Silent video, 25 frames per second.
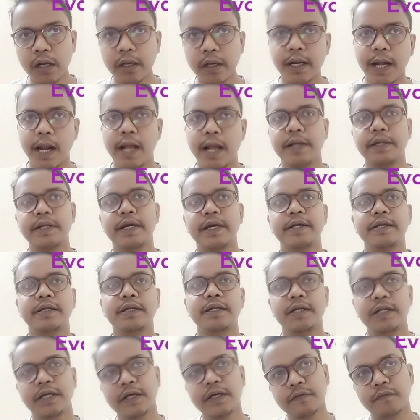client
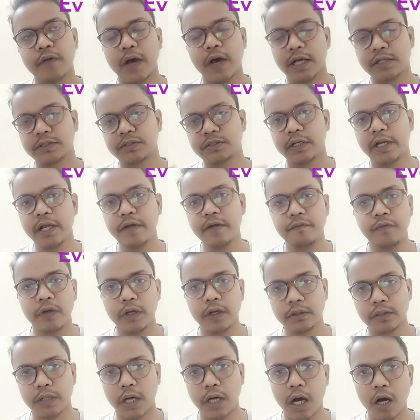has lived
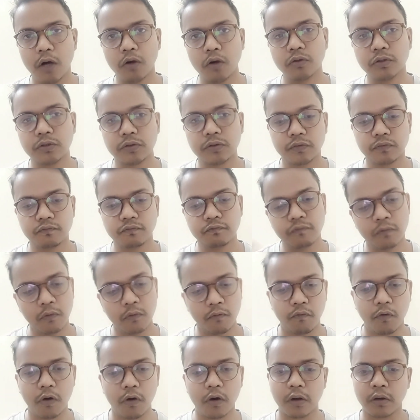in the house
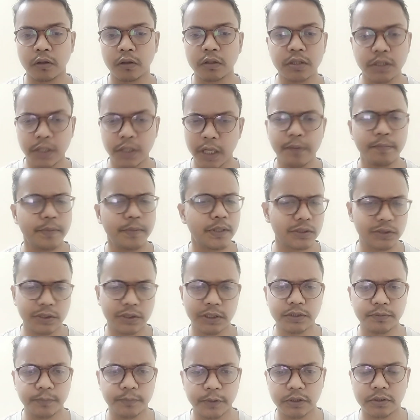for 3 months,
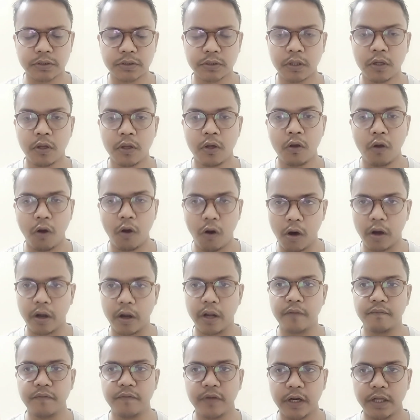6 months, or
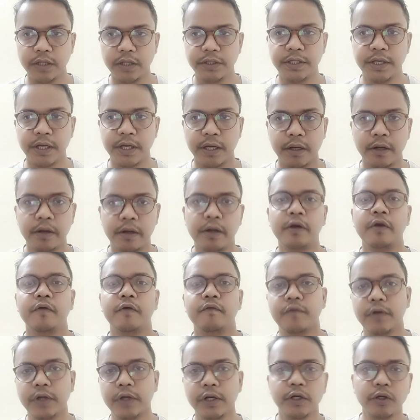even a year,
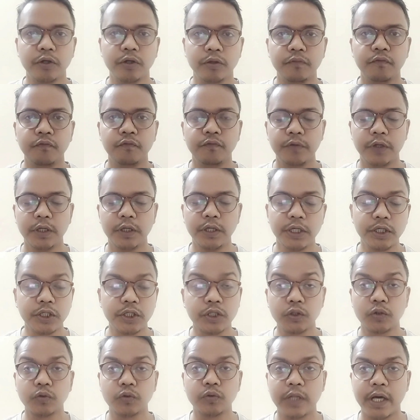we need
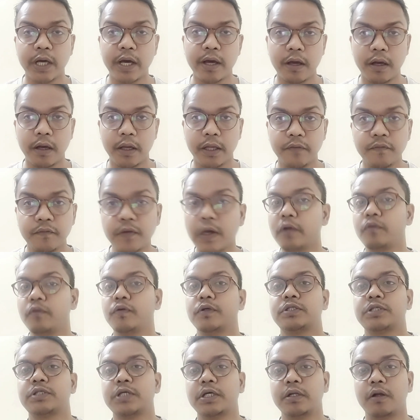to do the
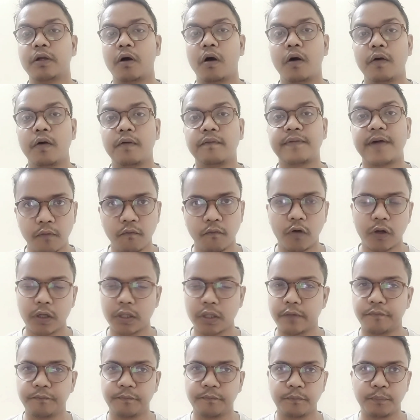evaluation of what are
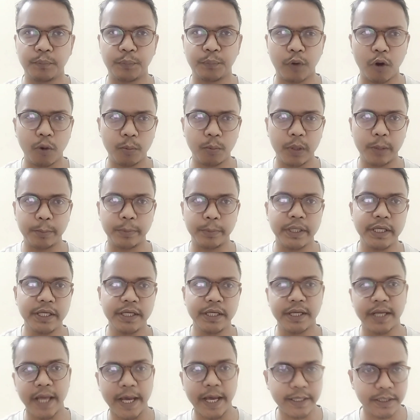the problem
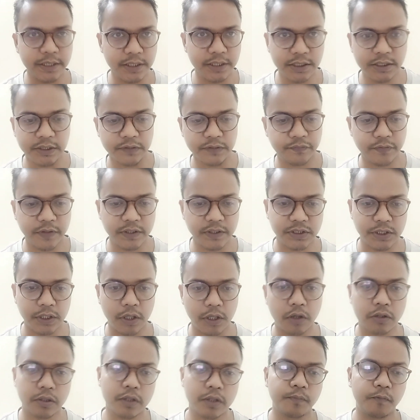he is
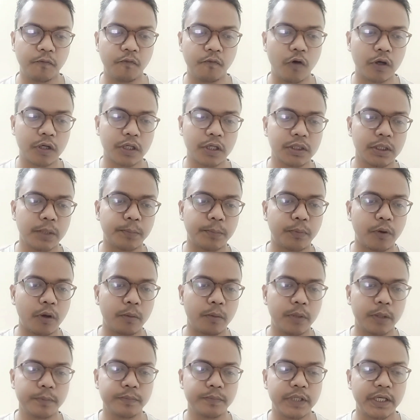facing, or what are the
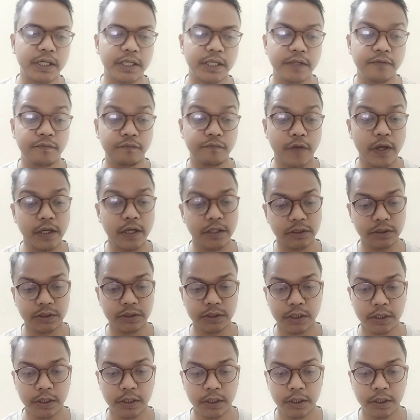problem that he faced.